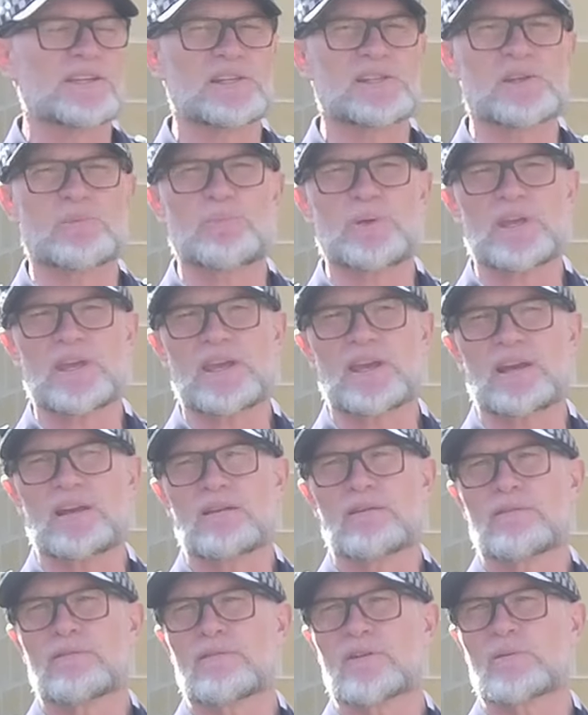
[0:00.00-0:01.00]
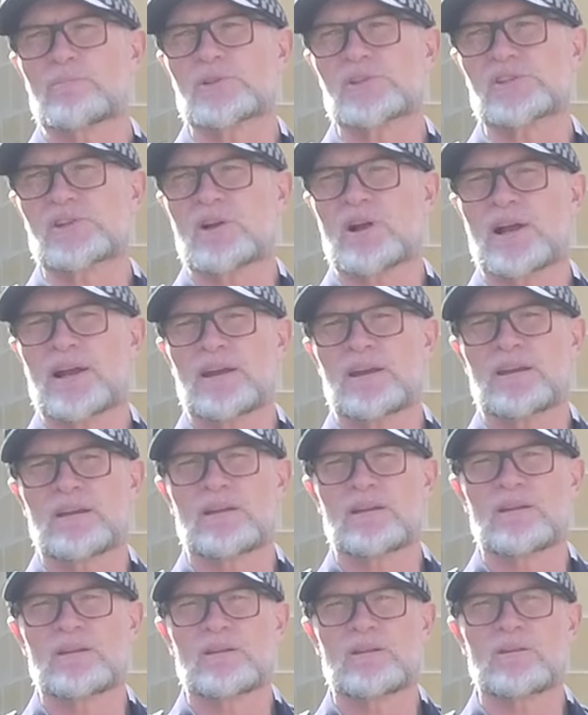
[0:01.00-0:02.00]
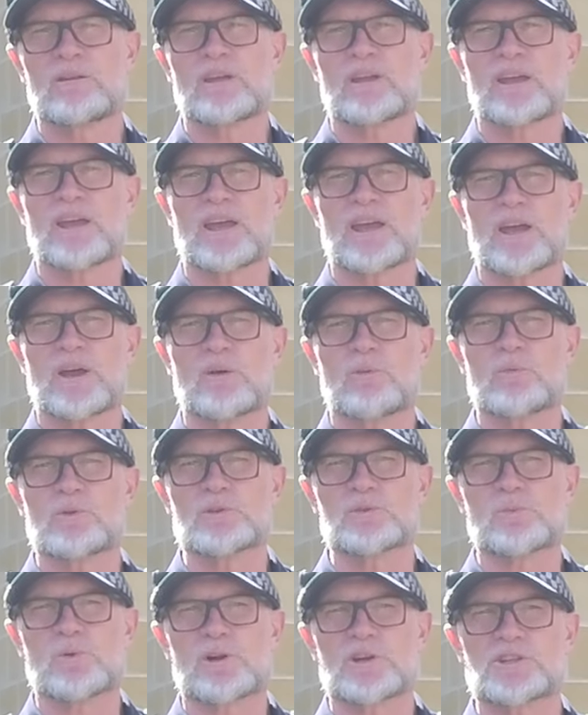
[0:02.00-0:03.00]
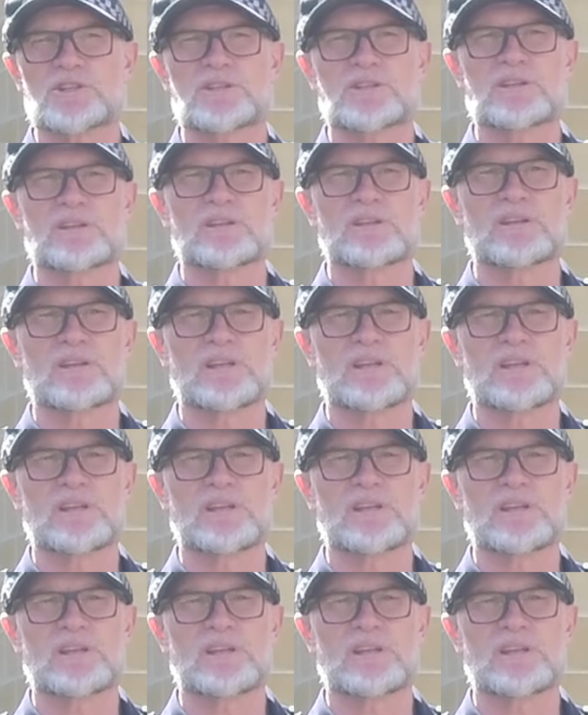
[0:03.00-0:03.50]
disappeared from sight, was washed